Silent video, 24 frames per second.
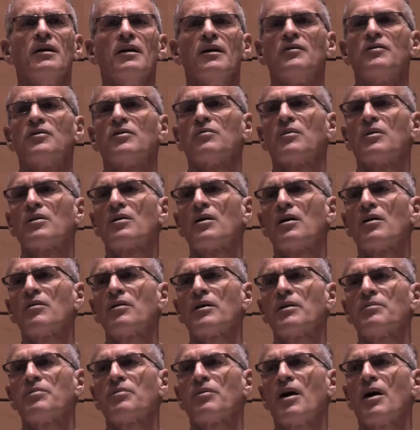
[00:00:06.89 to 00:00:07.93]
It's a
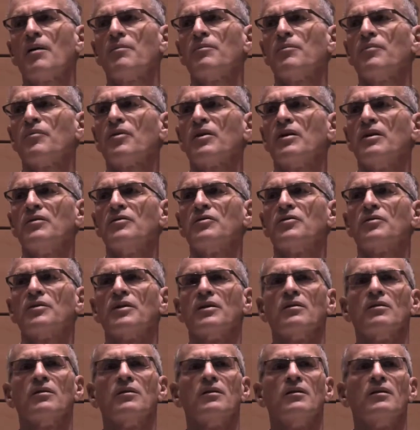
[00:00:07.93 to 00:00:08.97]
recurring problem for
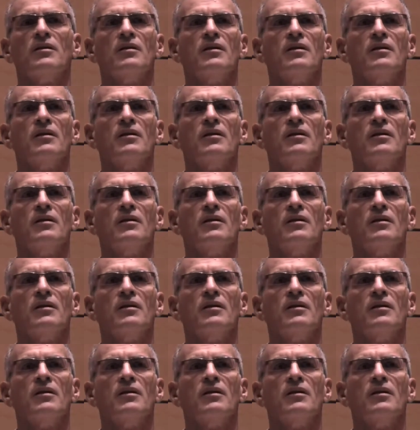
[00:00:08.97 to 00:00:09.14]
Israel.